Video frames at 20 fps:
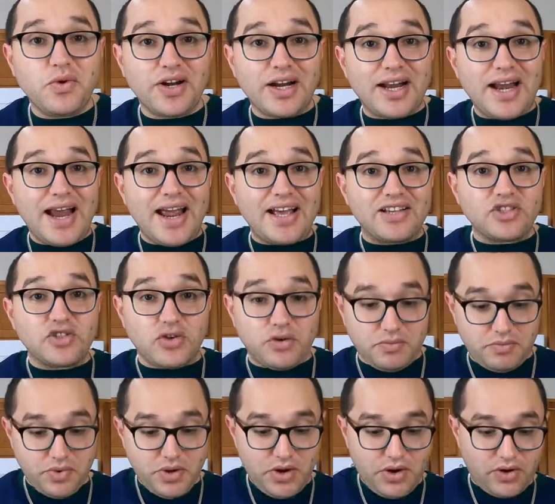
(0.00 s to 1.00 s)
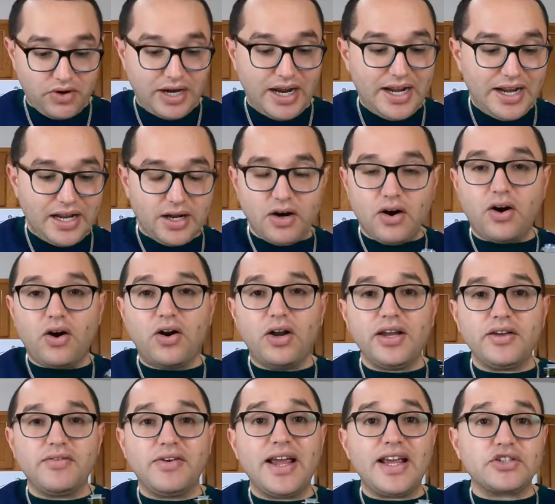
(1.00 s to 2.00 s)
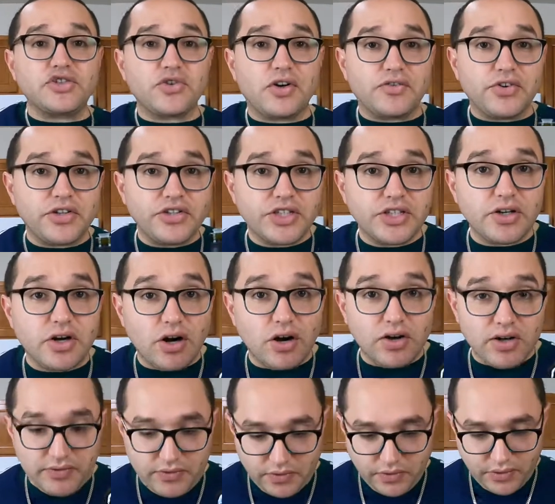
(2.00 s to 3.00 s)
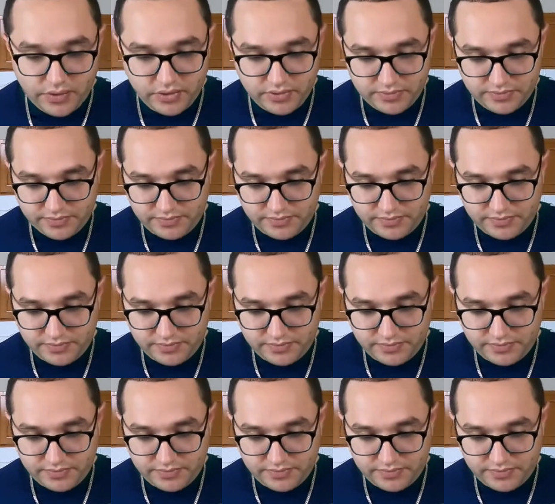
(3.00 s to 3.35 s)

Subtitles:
gonna add some organic extra virgin olive oil.